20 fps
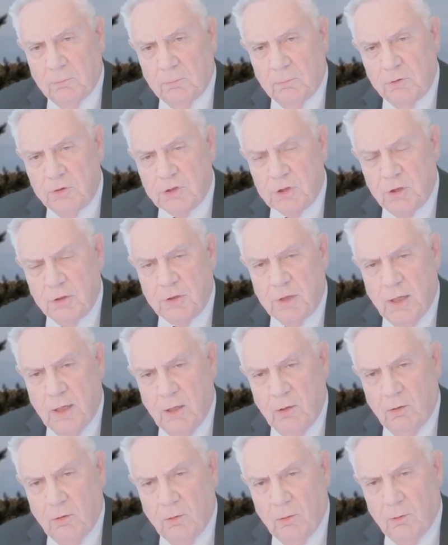
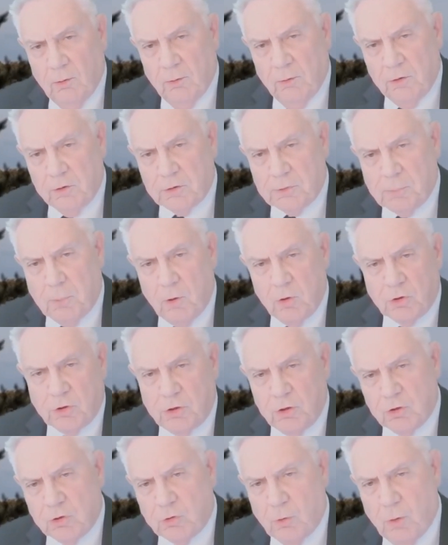Gentile dispersed
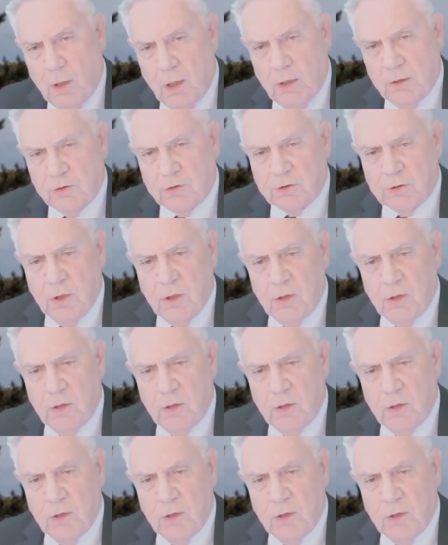Israelites